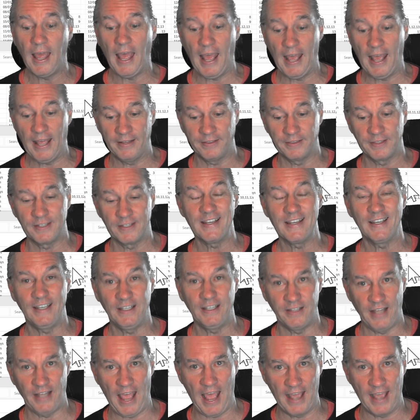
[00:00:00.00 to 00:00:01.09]
and
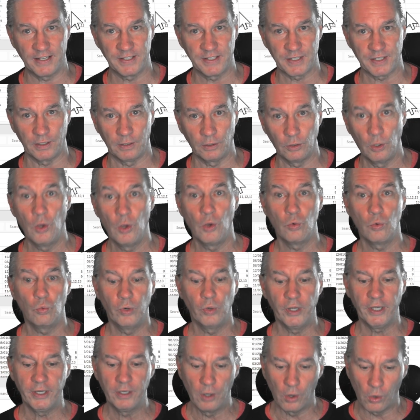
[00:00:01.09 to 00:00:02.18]
in Excel
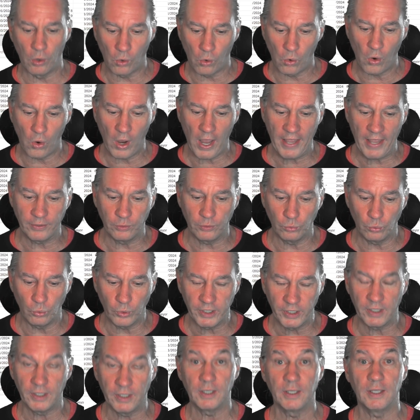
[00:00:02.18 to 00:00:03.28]
we go and we